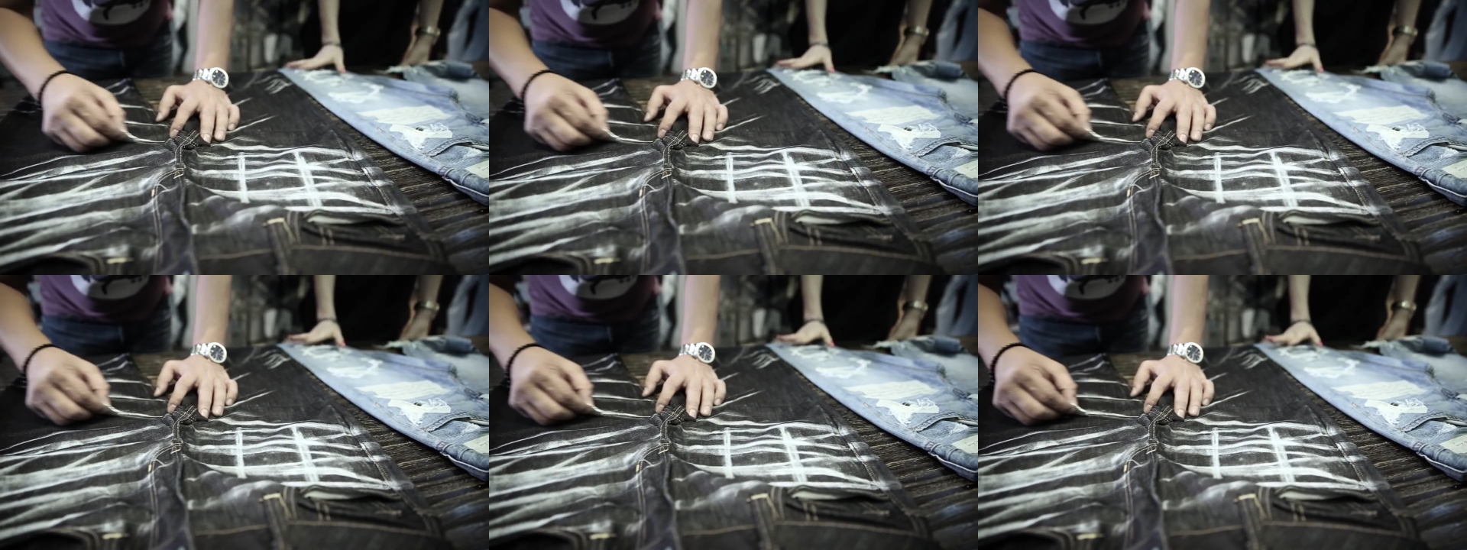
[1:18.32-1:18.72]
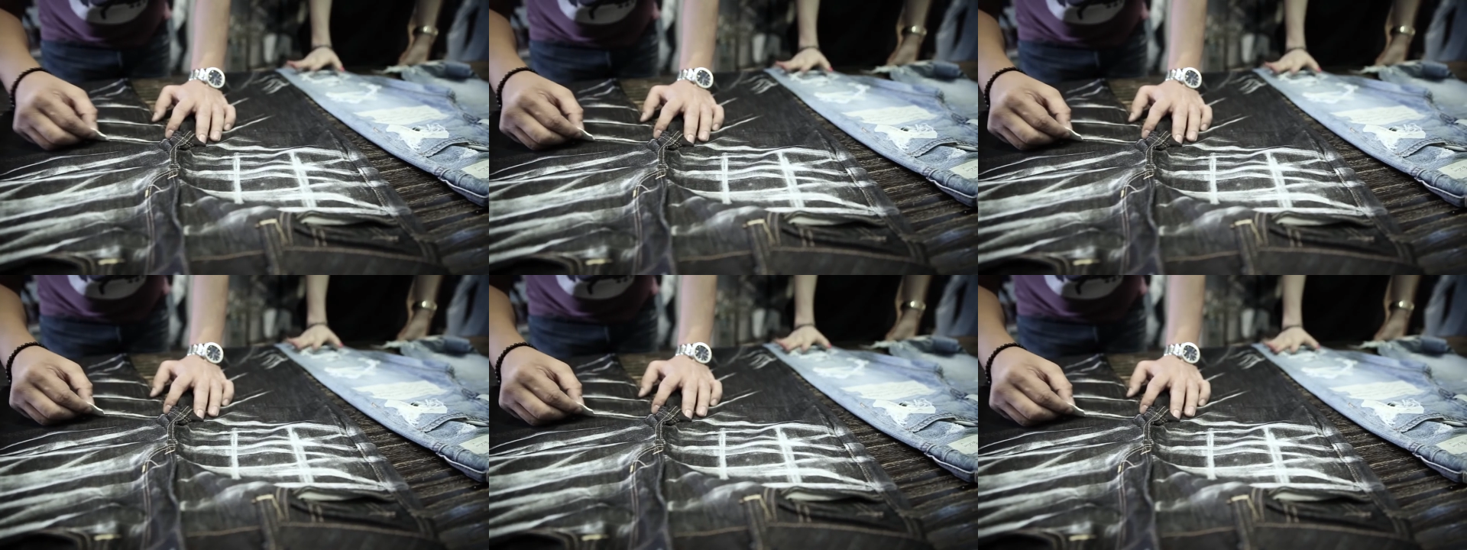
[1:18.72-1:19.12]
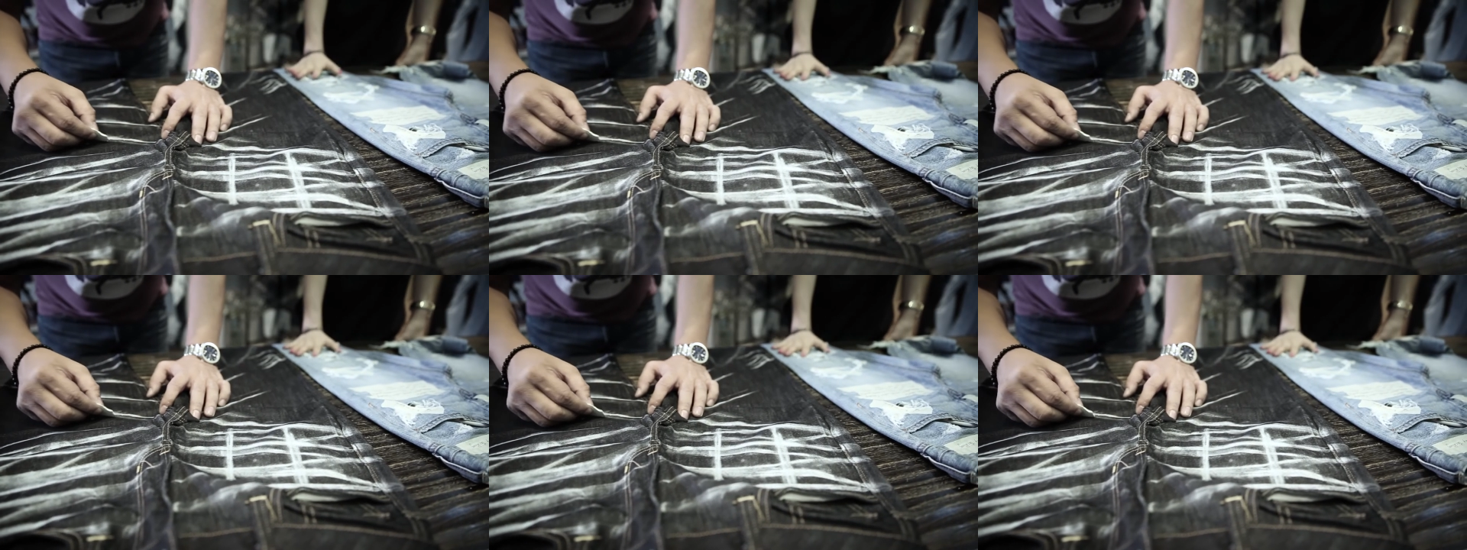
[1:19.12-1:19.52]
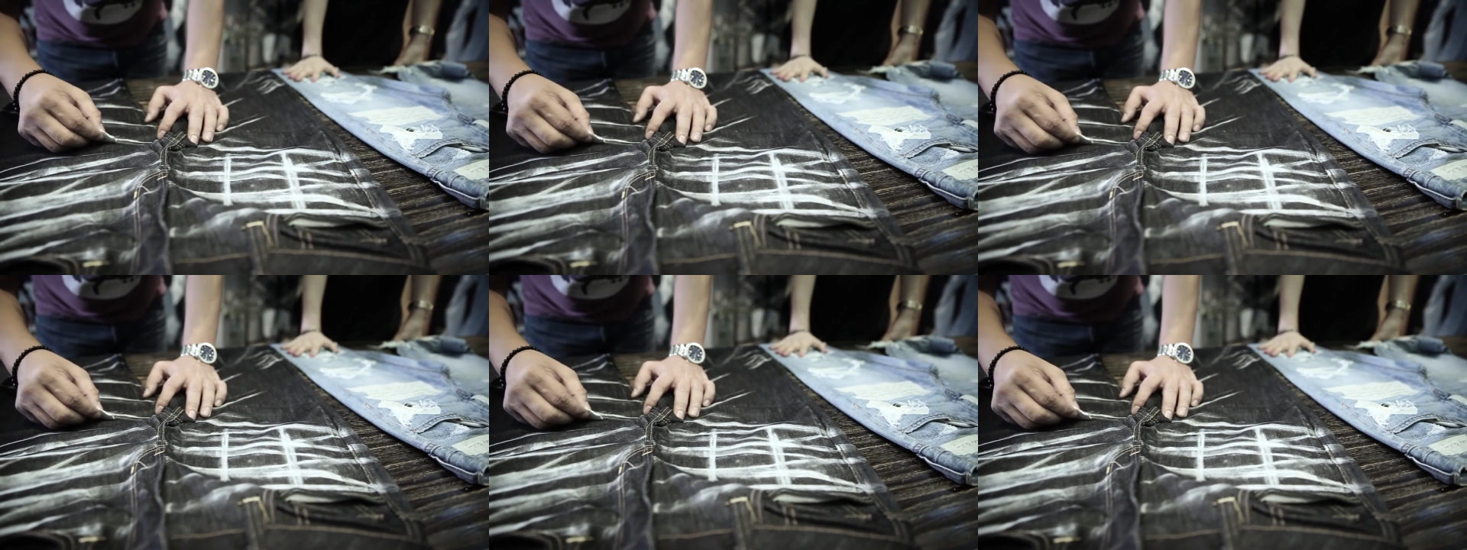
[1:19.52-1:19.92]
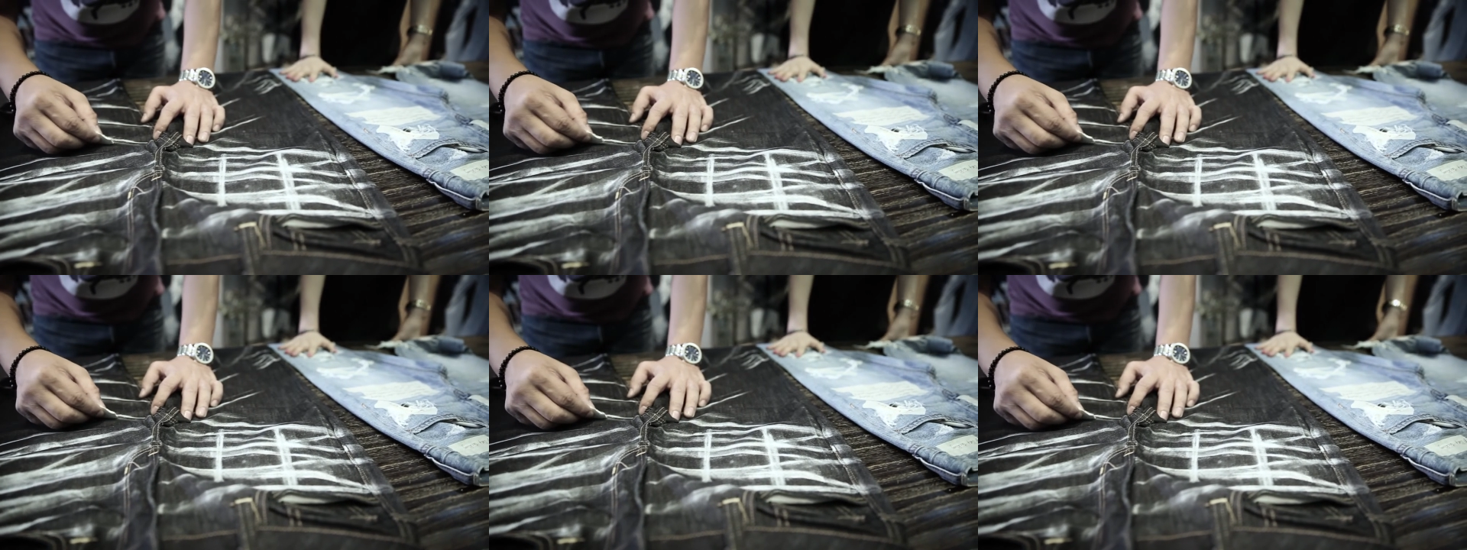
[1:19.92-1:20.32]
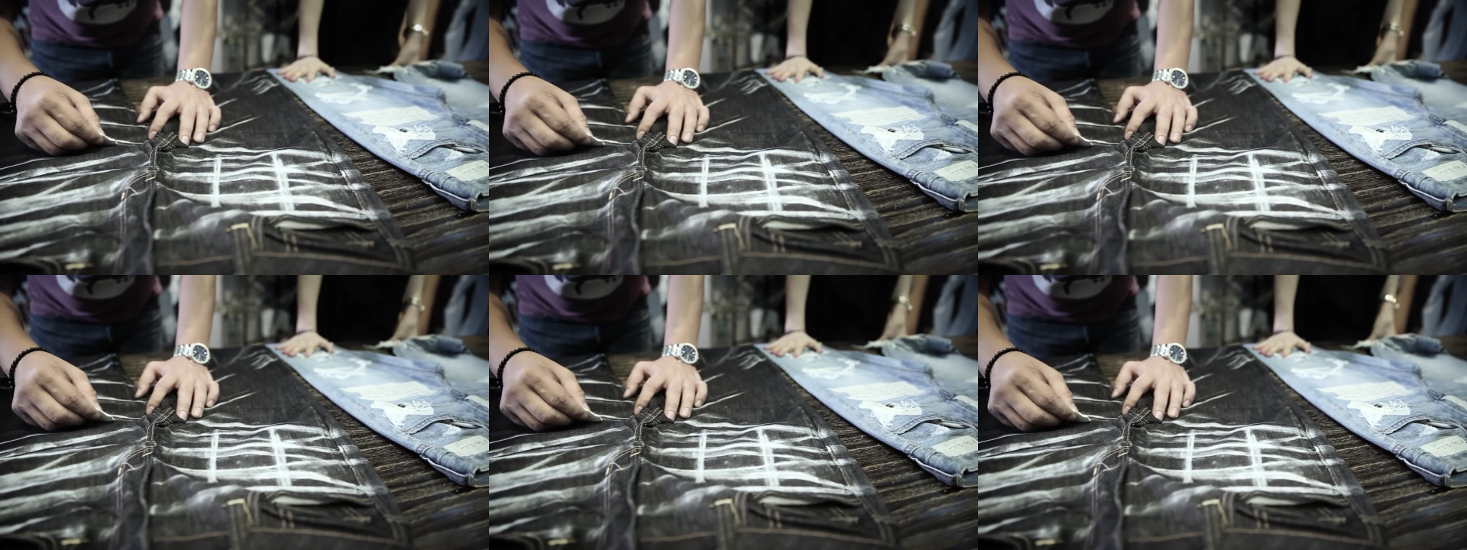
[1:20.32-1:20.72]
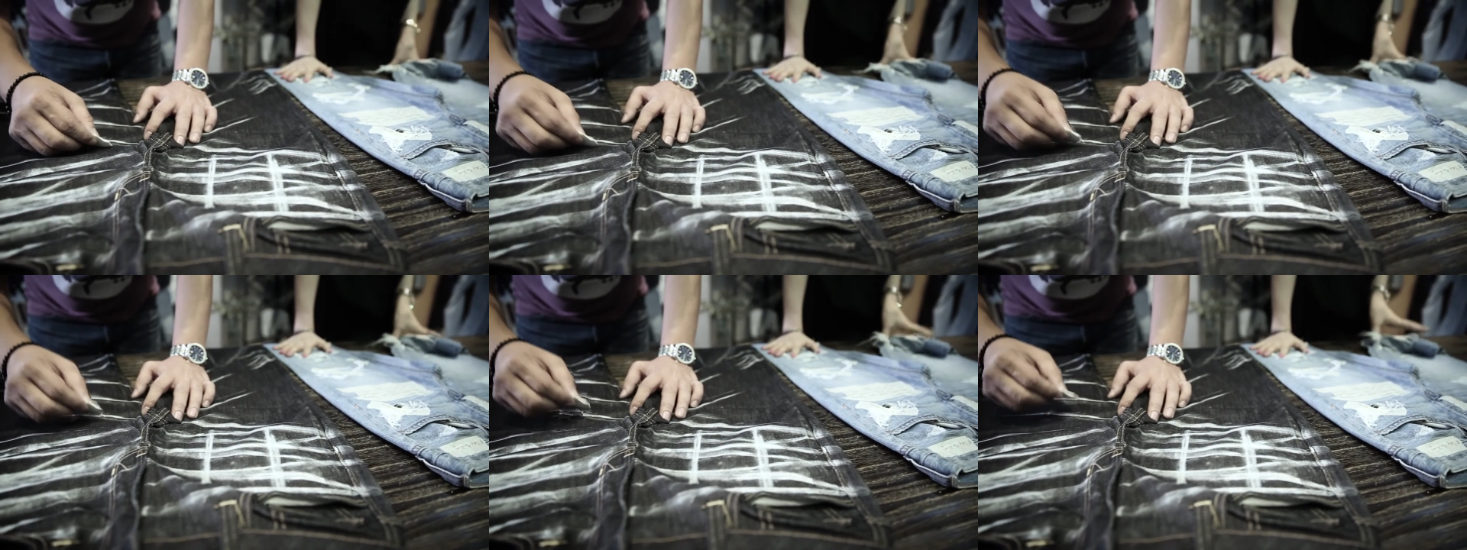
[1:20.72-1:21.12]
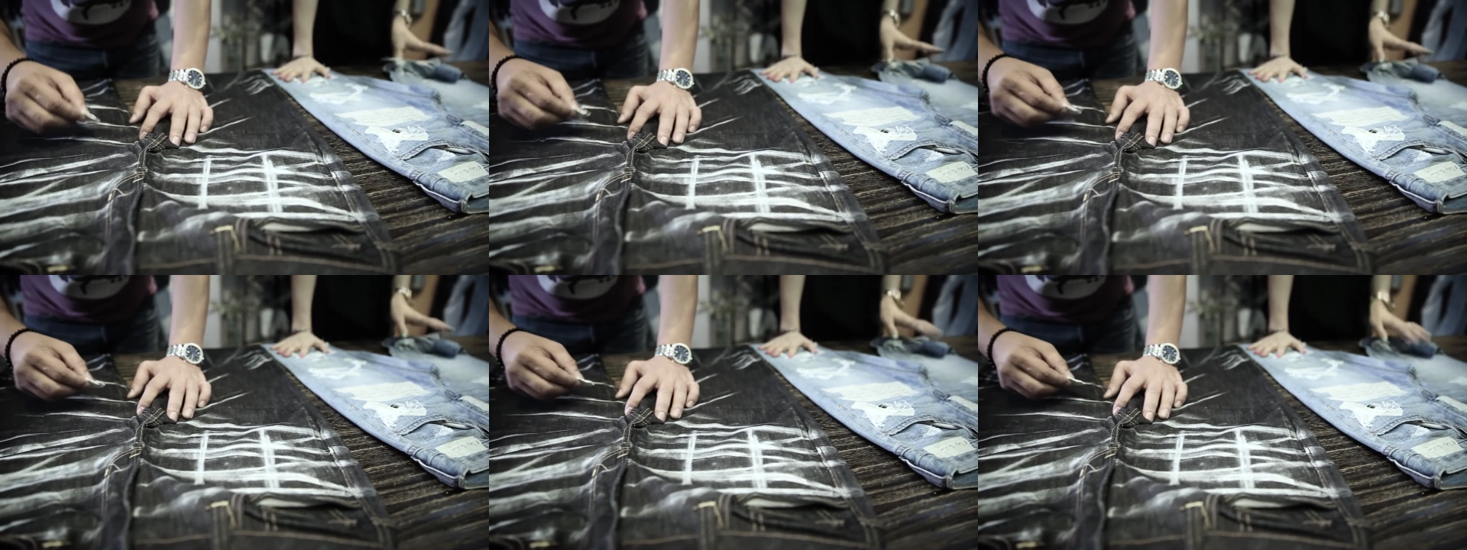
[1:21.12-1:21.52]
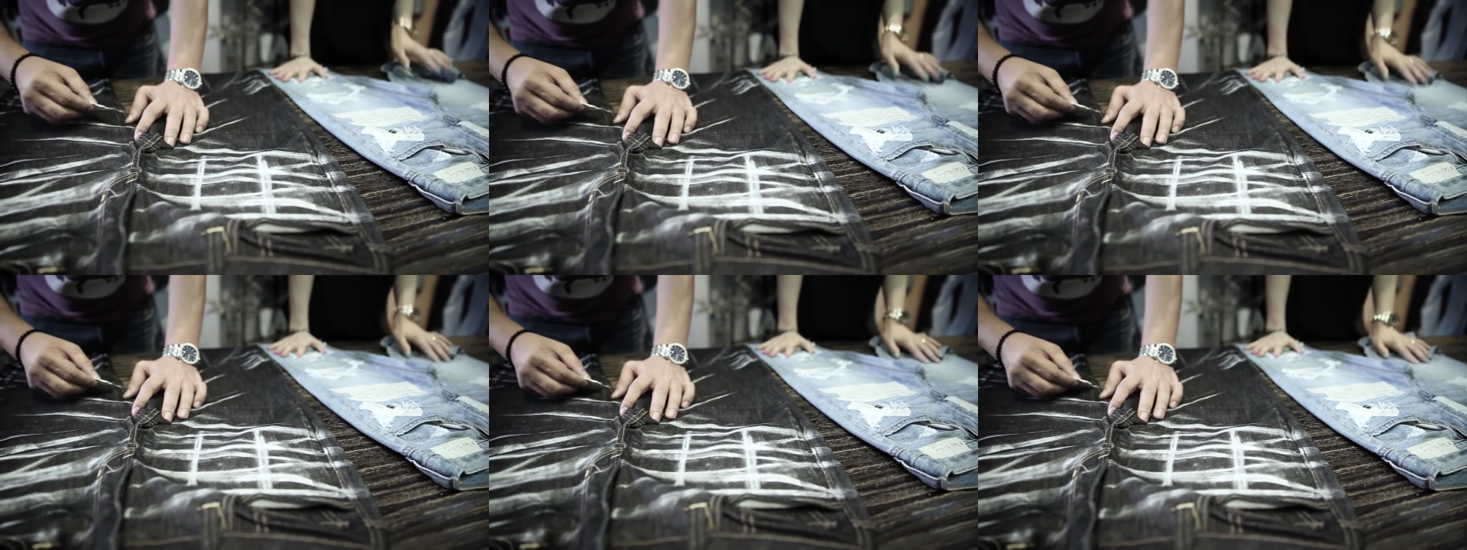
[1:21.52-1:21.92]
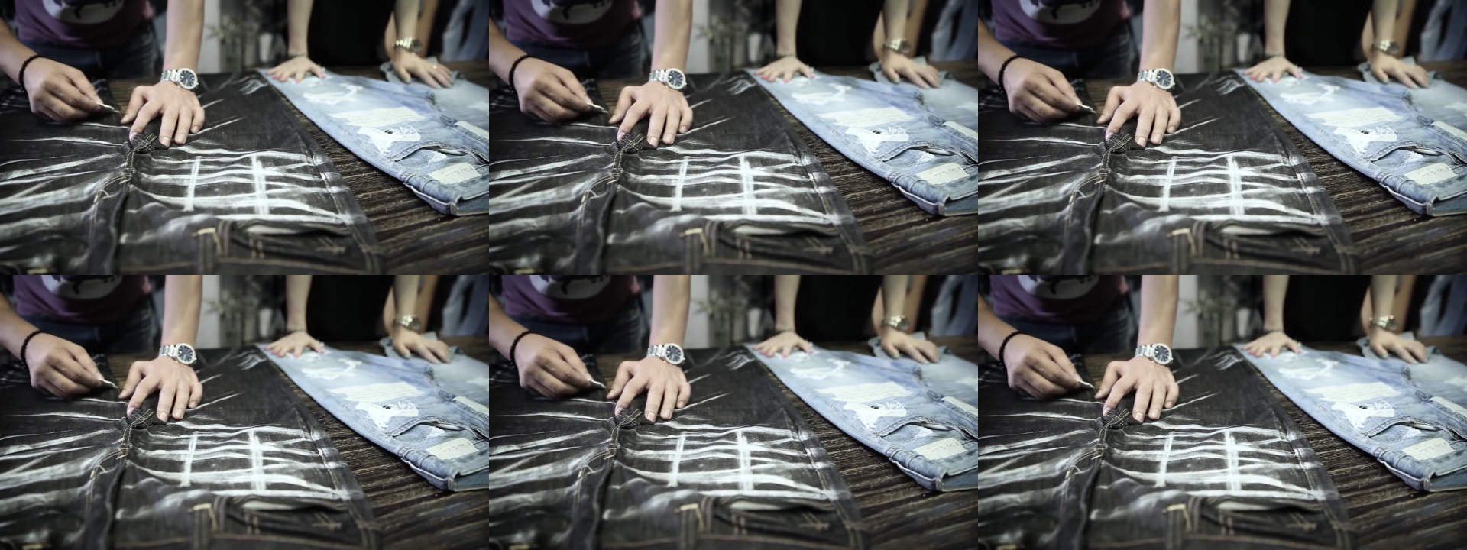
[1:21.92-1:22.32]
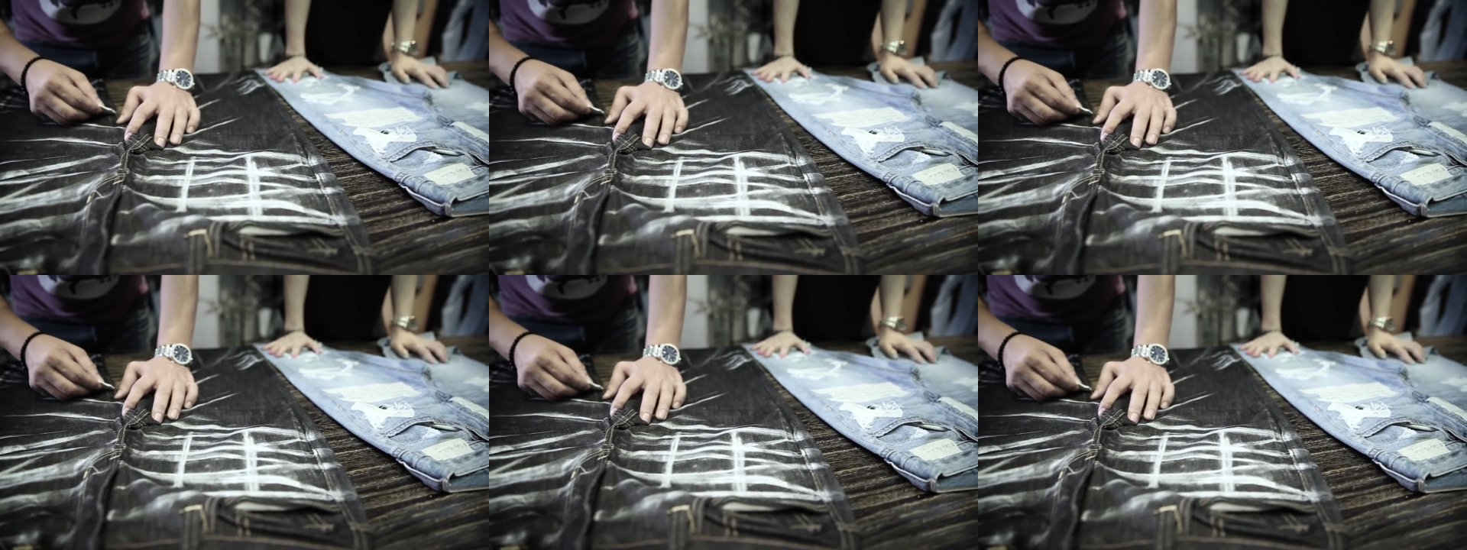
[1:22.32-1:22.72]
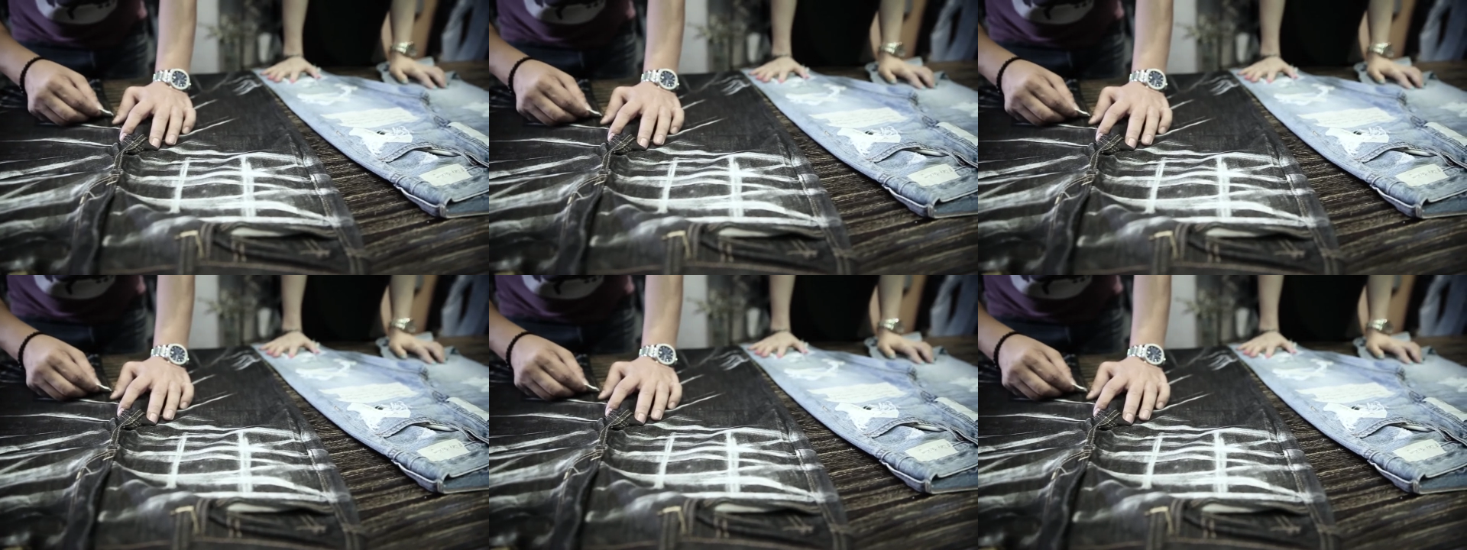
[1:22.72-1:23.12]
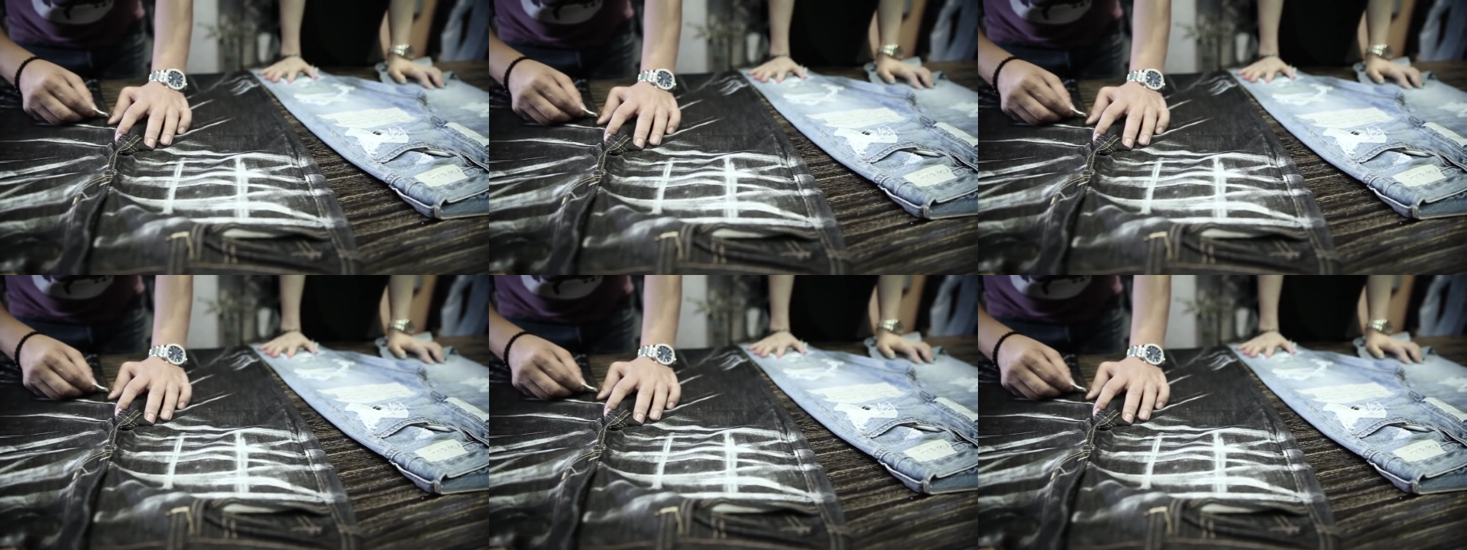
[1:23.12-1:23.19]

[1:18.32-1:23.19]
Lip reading: (no speaker visible)